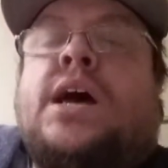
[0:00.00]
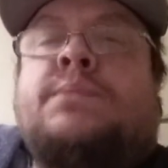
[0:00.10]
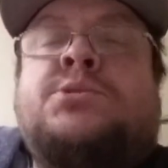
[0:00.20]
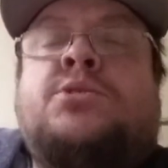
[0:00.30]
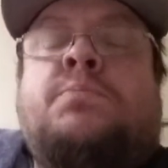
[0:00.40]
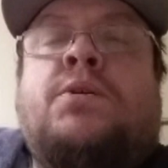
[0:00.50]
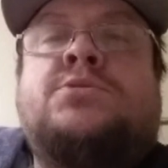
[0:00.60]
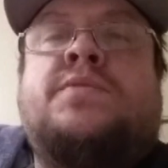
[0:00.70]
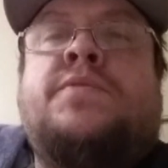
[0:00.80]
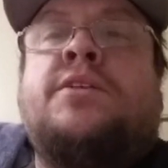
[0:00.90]
I'm sure he'll
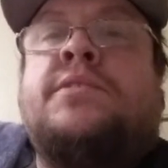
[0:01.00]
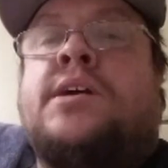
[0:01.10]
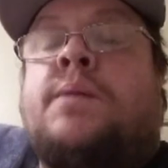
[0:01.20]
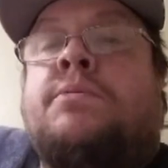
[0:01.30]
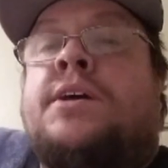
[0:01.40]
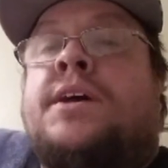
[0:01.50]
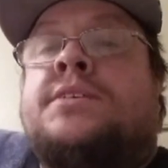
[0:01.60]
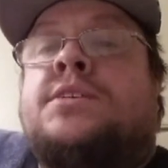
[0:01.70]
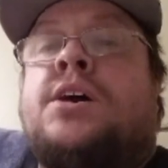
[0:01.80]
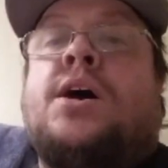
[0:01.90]
post a video in a couple
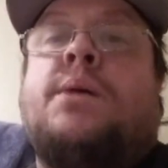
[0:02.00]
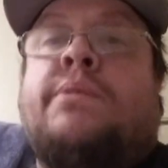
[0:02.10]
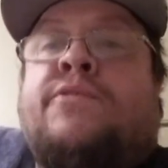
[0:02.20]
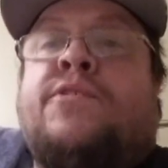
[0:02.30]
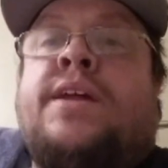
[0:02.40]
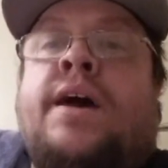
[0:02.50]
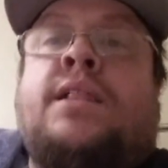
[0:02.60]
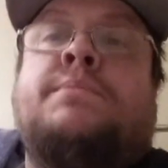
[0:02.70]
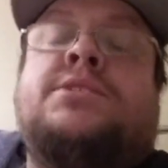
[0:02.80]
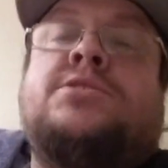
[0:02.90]
days, but for
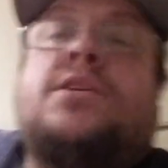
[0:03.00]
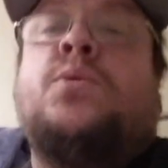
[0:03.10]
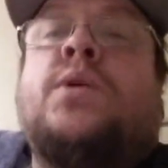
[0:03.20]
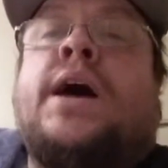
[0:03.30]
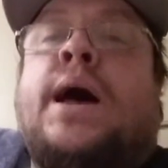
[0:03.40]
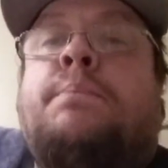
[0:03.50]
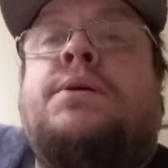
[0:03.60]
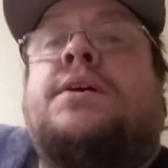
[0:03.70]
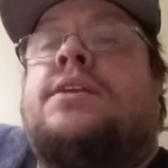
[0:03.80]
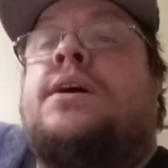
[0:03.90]
now, let me show you what I
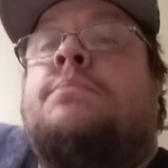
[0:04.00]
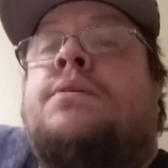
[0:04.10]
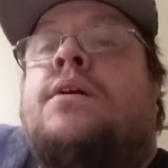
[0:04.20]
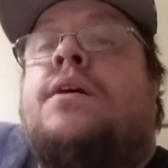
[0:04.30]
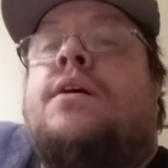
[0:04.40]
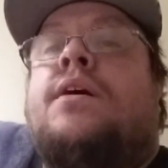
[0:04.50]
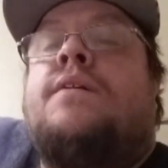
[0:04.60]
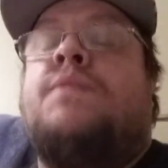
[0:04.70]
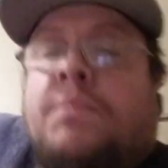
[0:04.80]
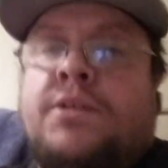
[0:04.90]
picked up
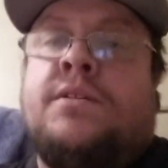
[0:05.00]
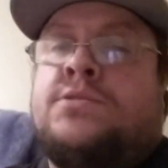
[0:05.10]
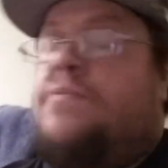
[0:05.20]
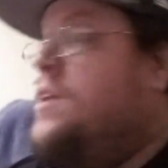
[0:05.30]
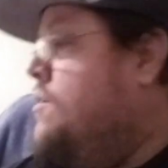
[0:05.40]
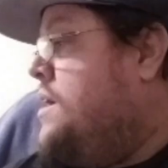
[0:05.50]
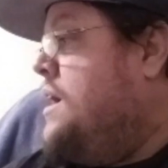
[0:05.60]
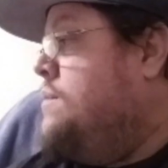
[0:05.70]
from Luna's Video